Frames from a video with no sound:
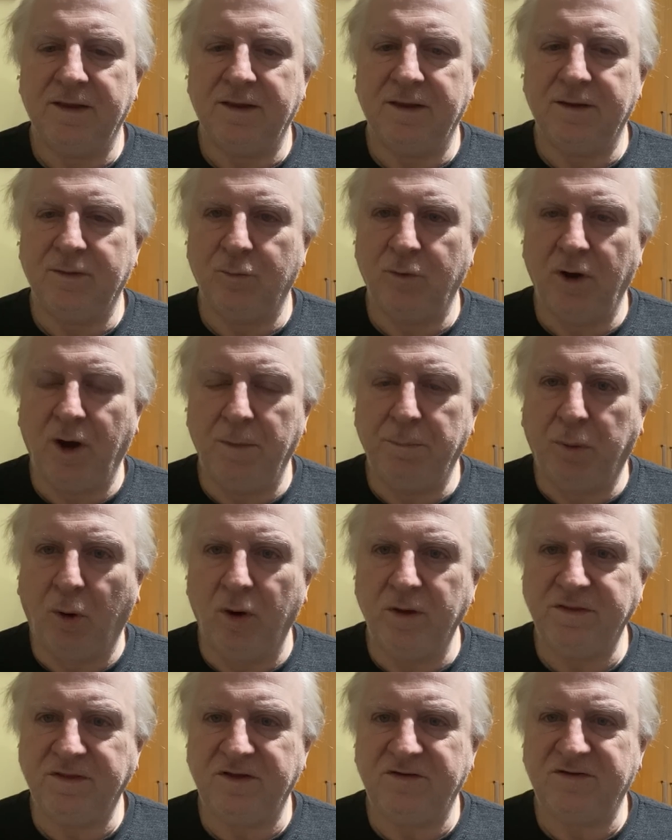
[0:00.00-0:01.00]
When I
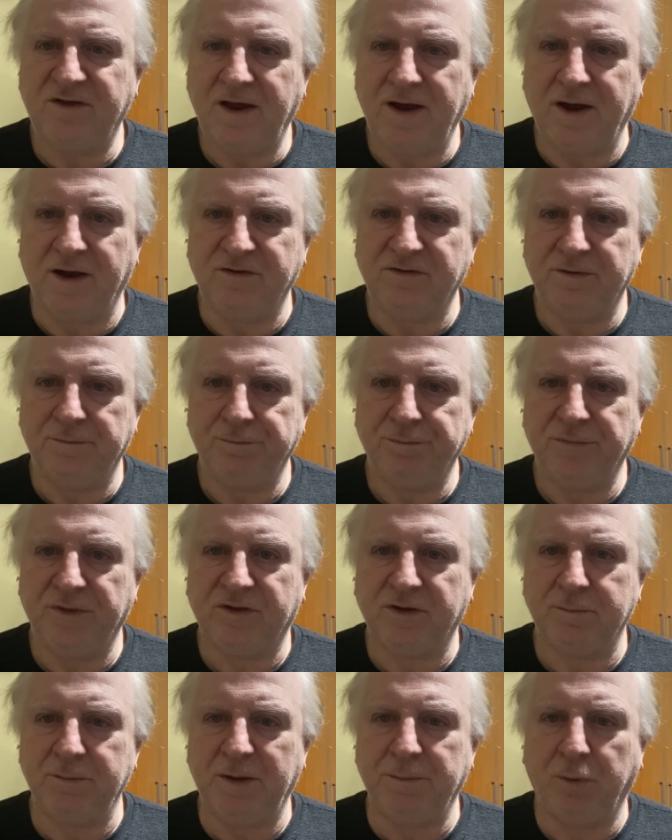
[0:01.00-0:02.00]
point this out, it's
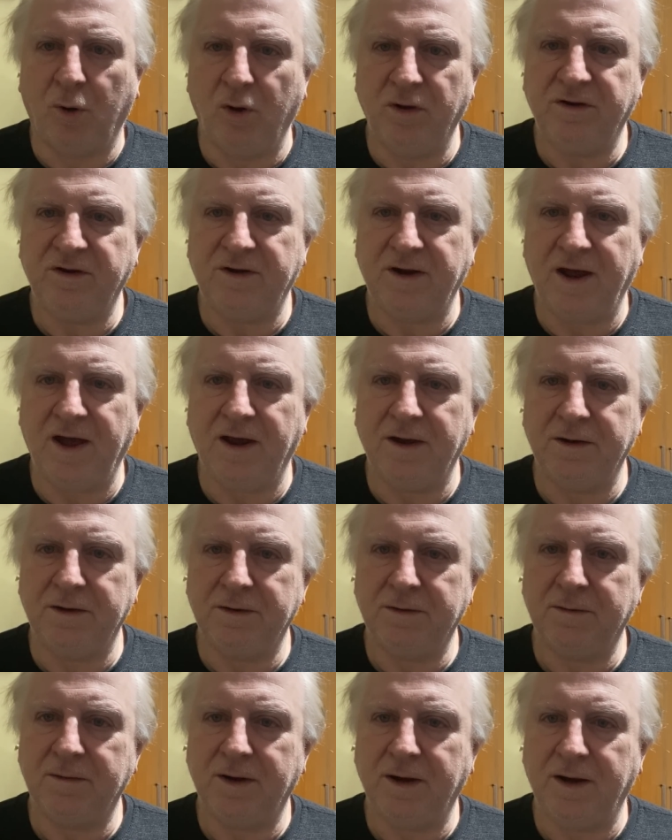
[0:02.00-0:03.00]
going to be pointed out,
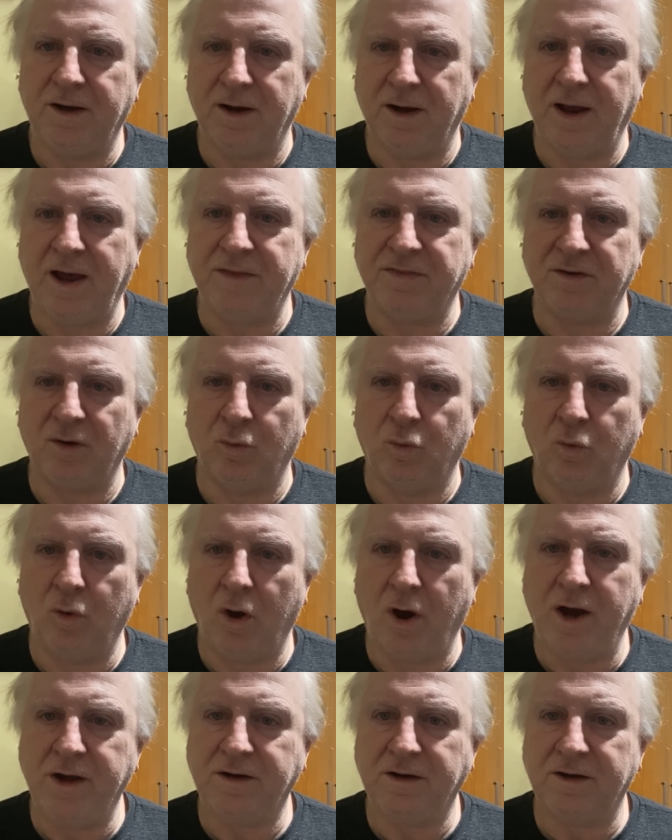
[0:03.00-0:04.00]
at the
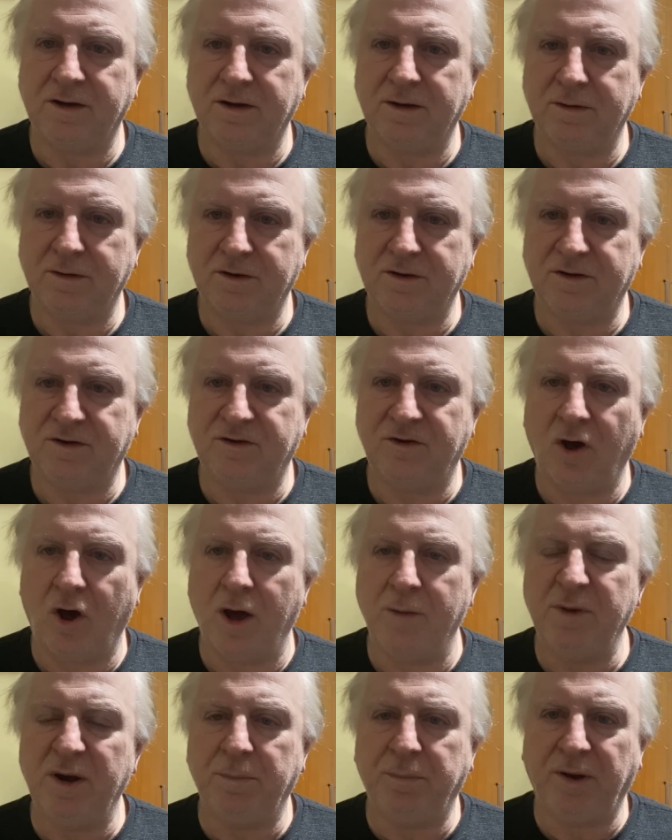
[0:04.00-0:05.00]
right
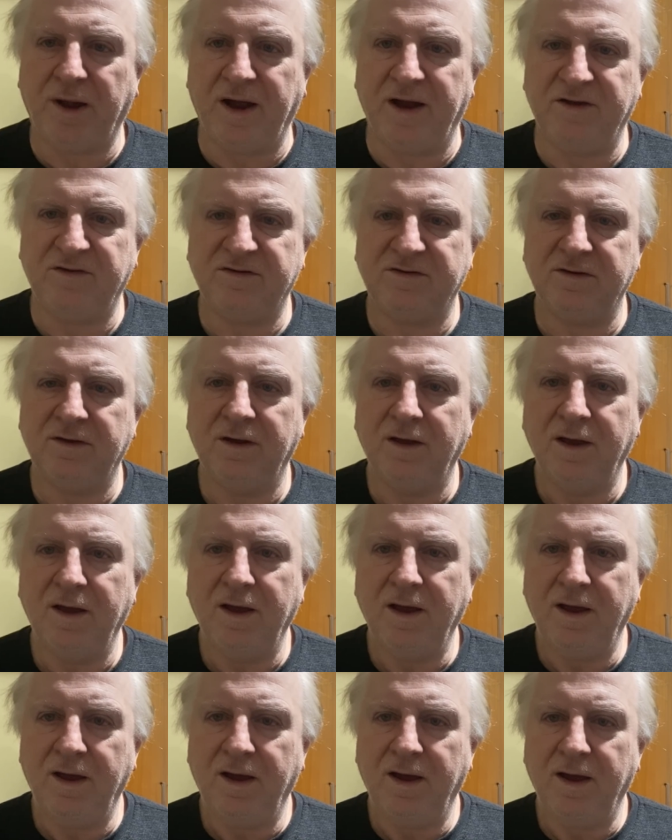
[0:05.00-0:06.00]
time and place.
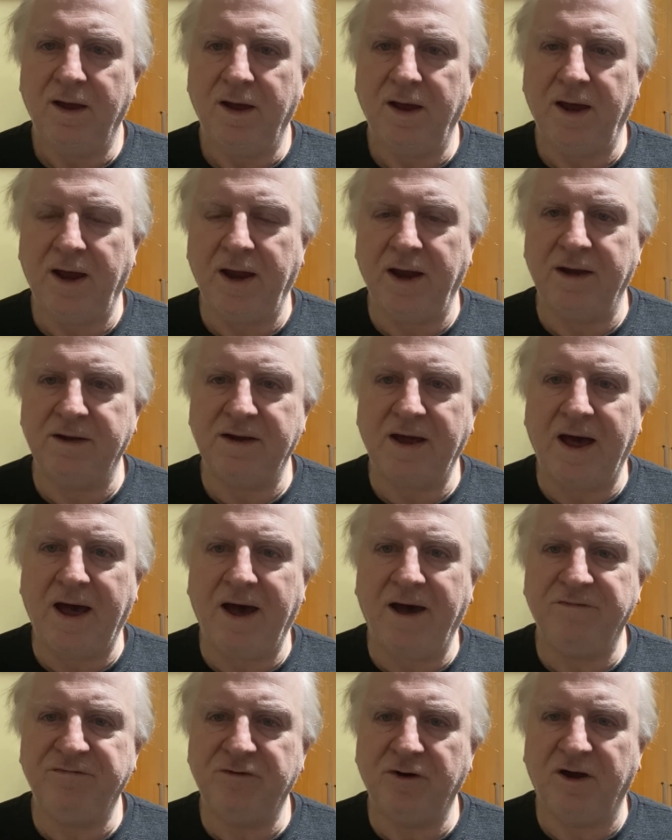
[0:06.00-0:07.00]
And
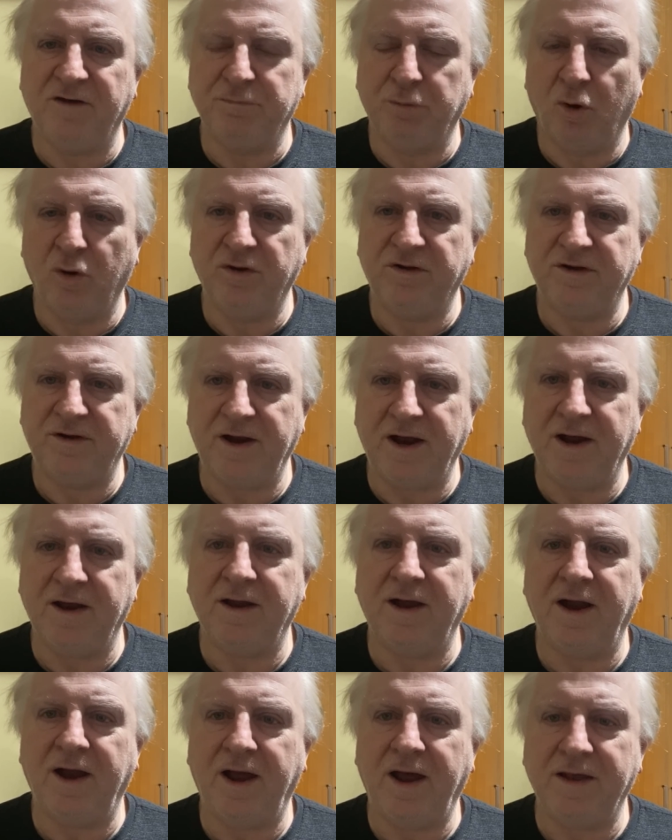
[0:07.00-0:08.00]
after I point it out
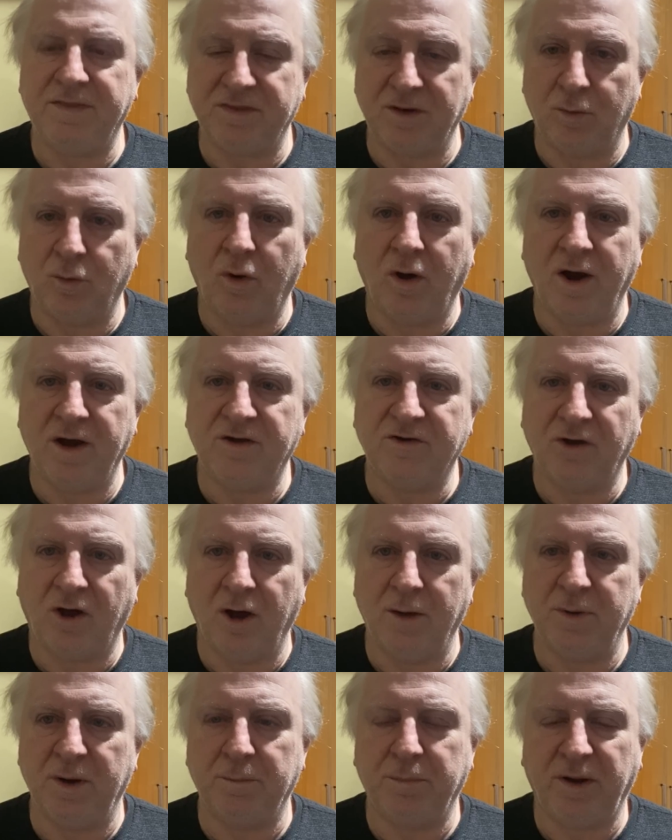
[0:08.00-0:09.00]
at the right
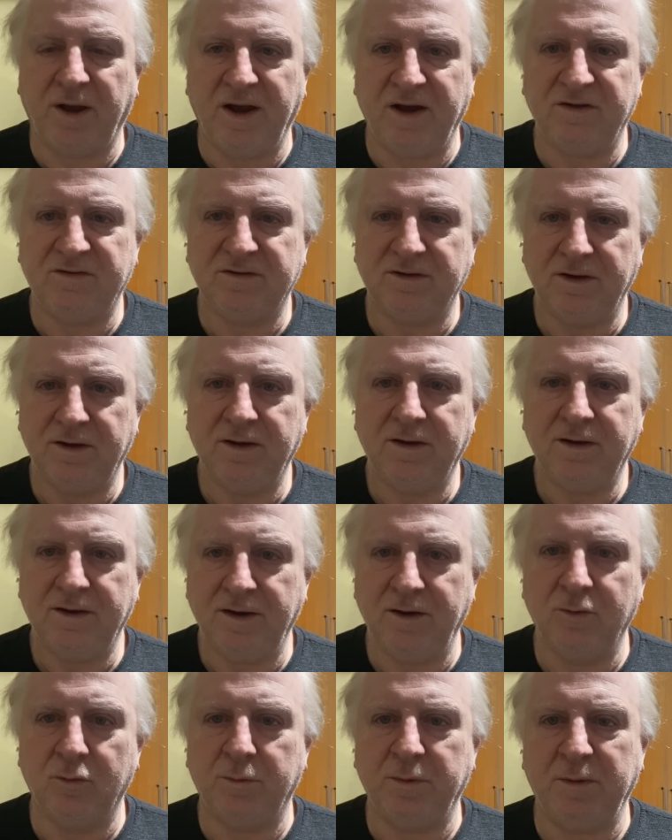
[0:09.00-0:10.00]
time and place,
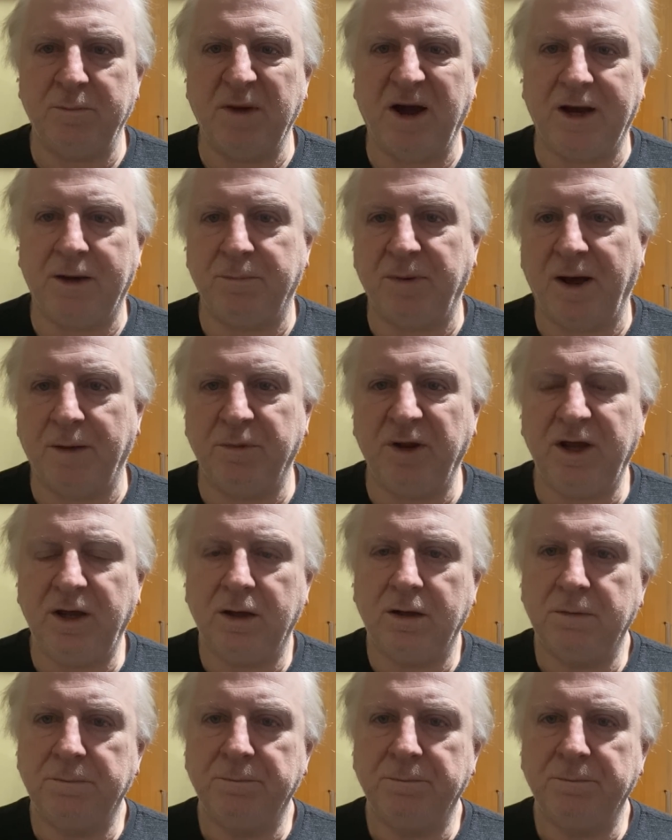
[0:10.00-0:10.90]
it will be made public.